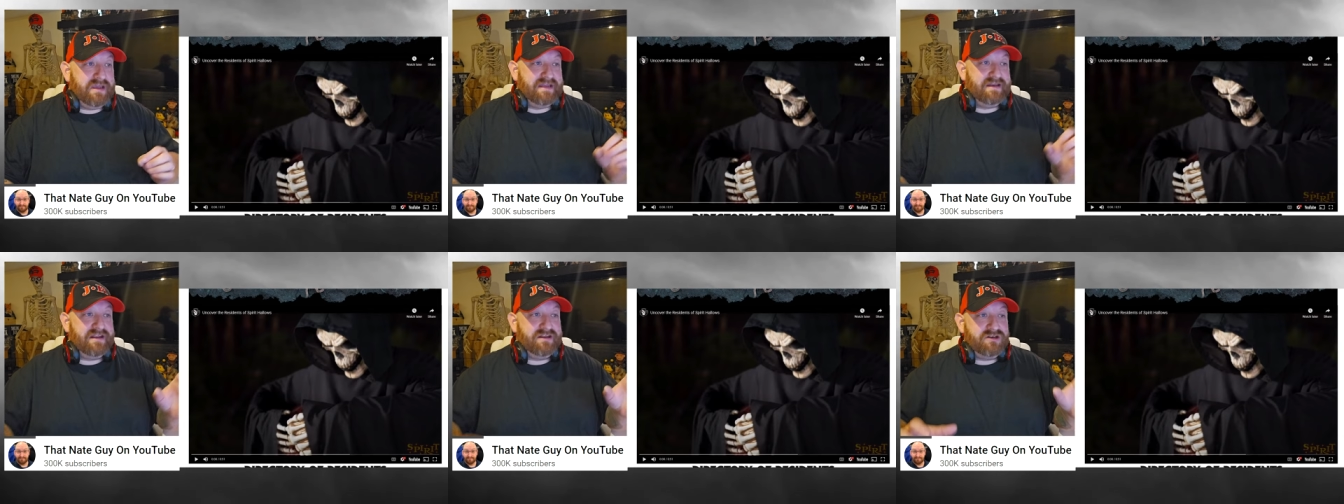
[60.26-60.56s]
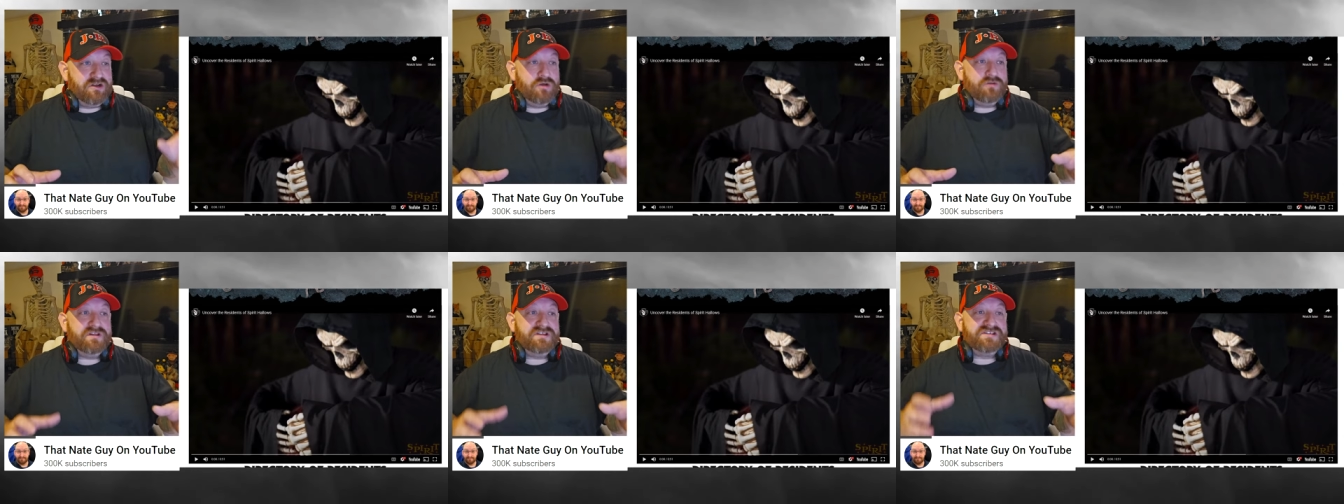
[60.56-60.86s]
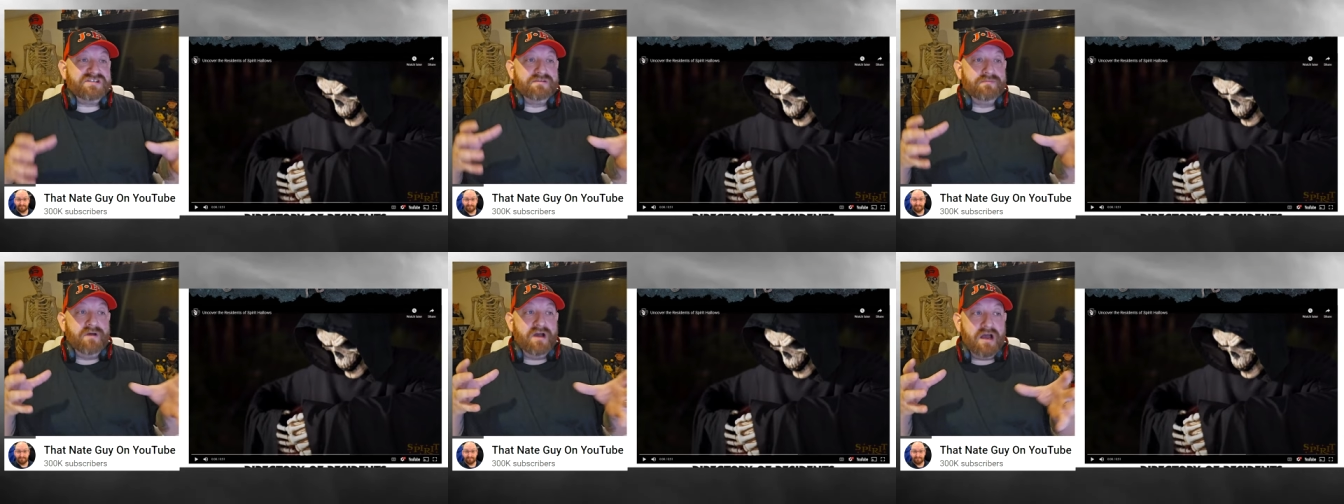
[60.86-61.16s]
And I know
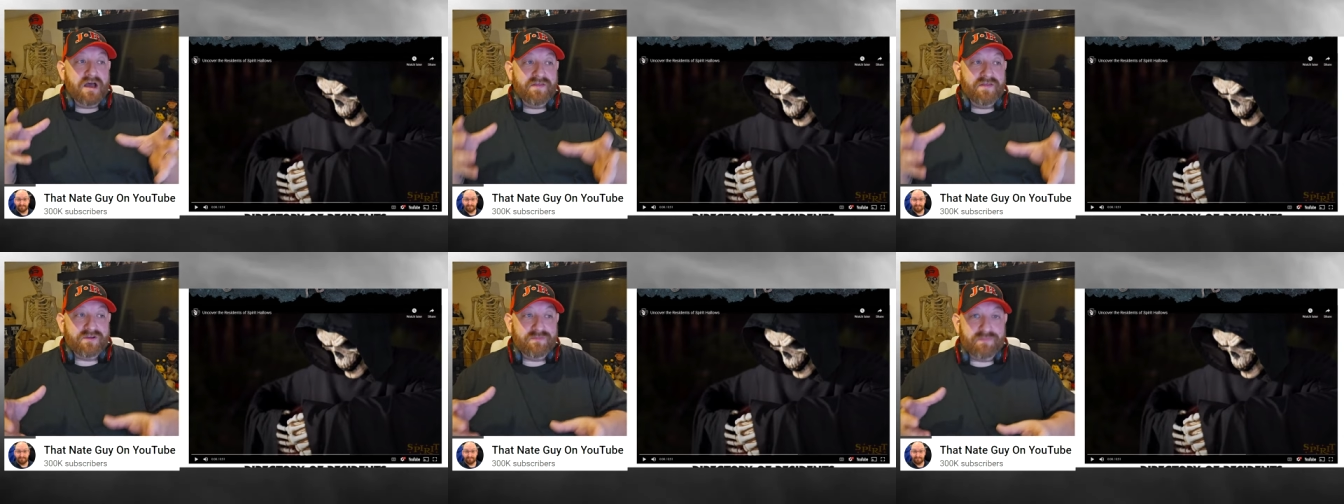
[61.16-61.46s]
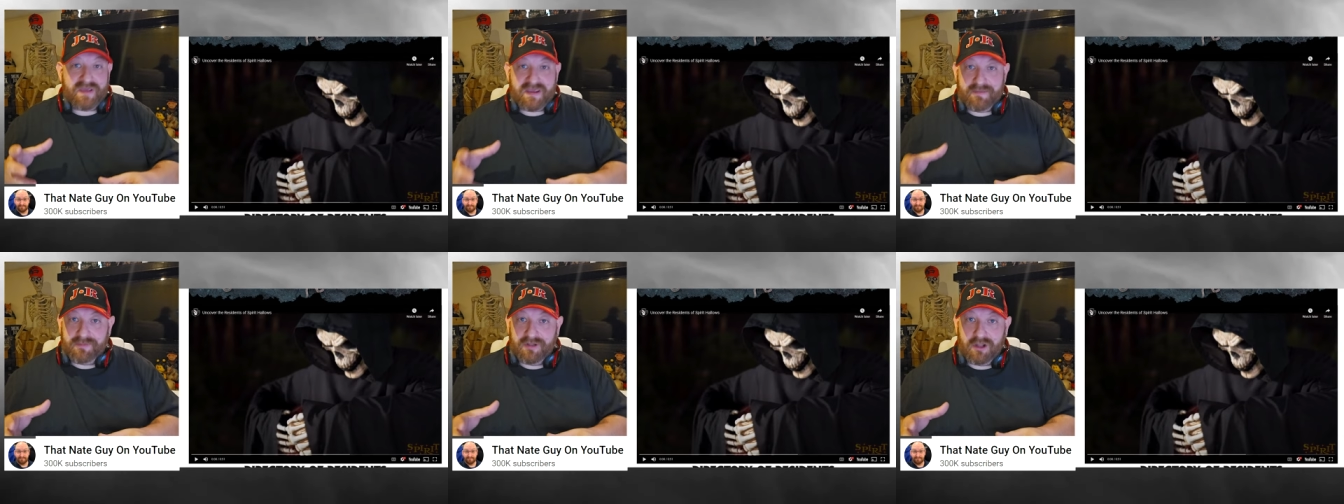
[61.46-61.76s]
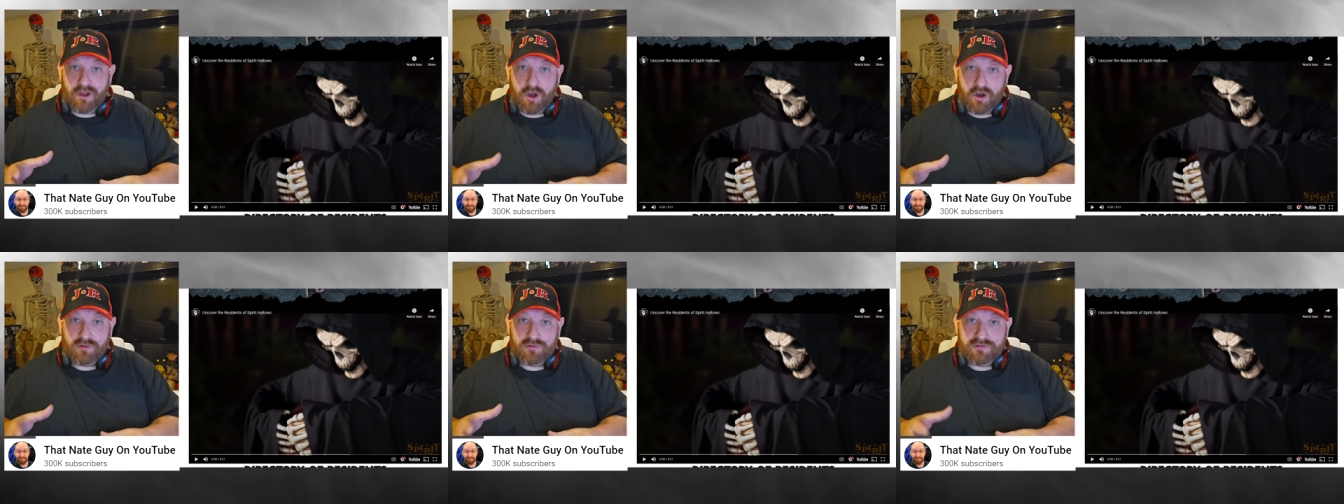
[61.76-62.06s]
that some other
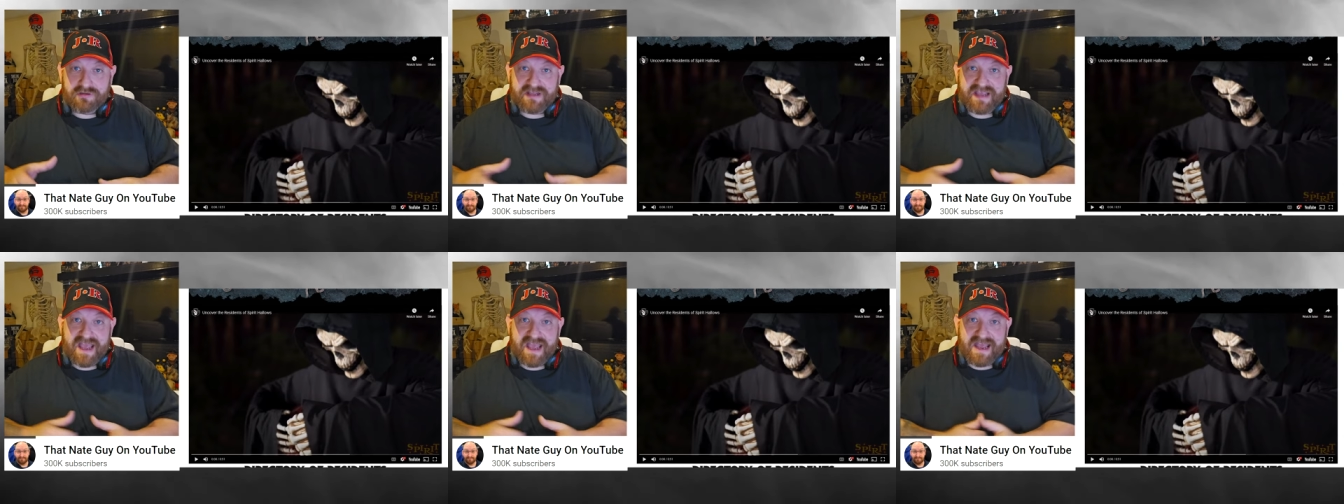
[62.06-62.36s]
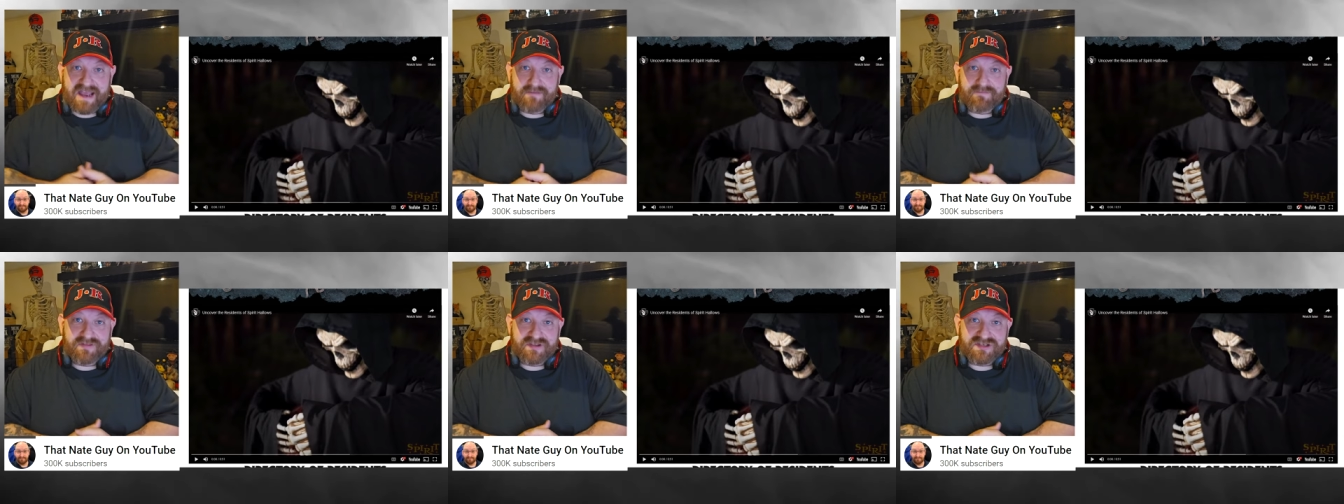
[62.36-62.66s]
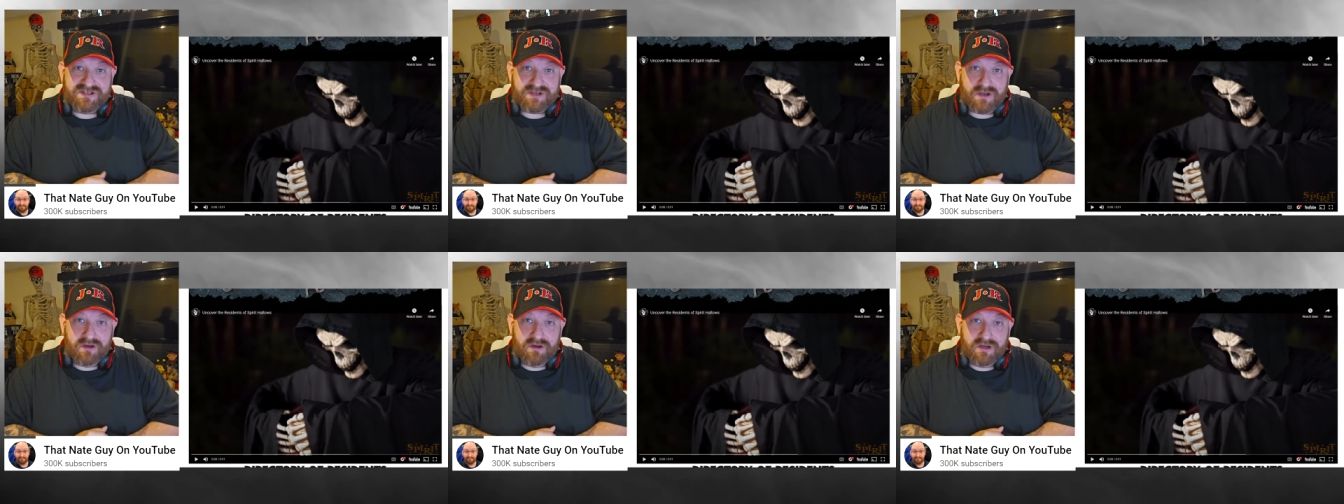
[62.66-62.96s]
people already have
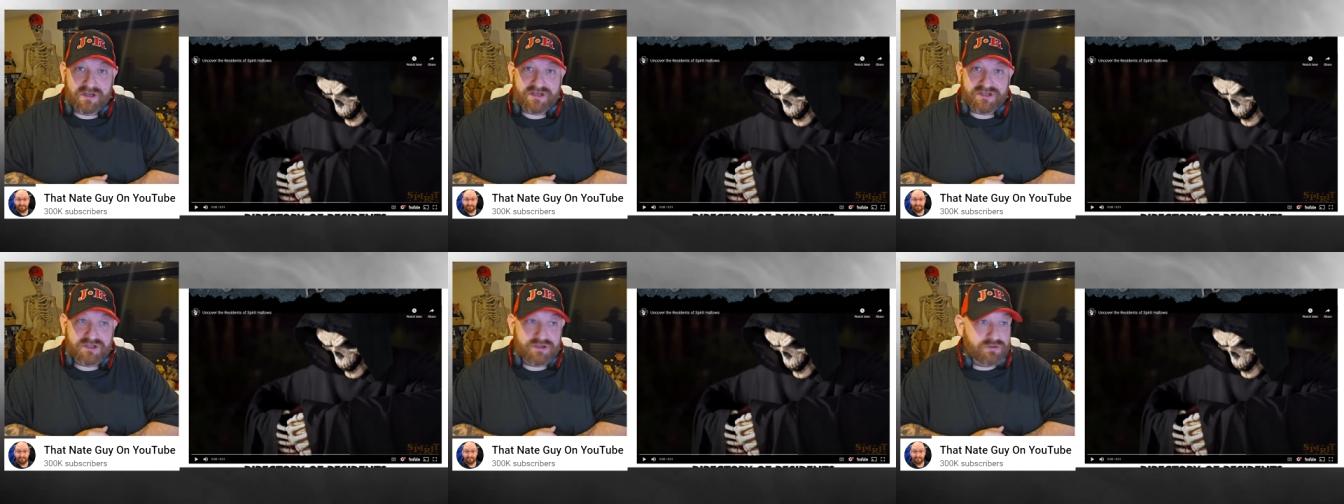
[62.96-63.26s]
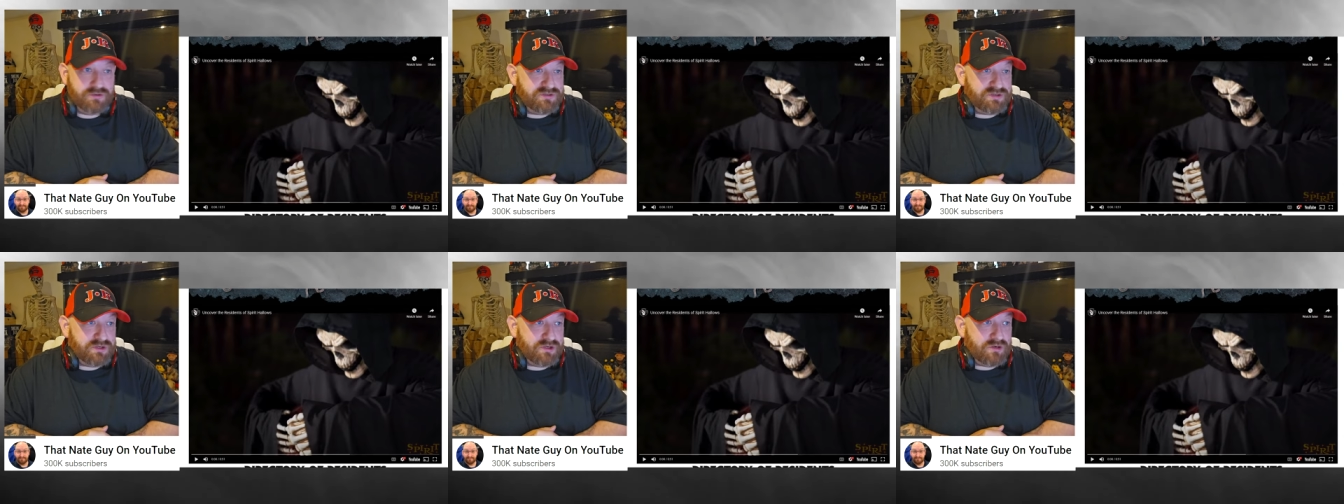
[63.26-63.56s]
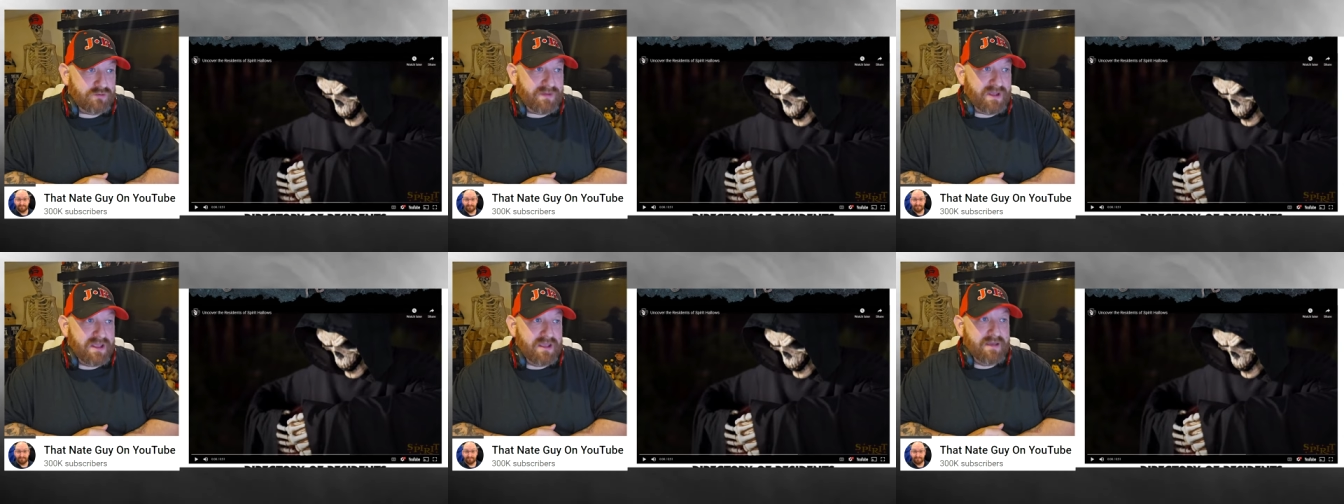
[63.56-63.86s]
this on
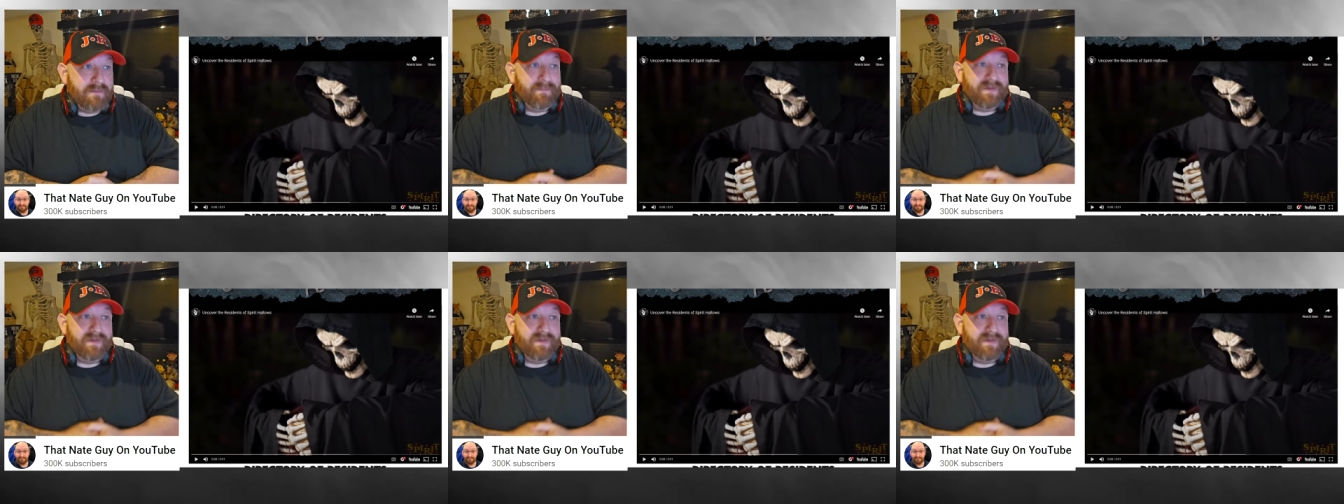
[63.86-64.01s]
YouTube,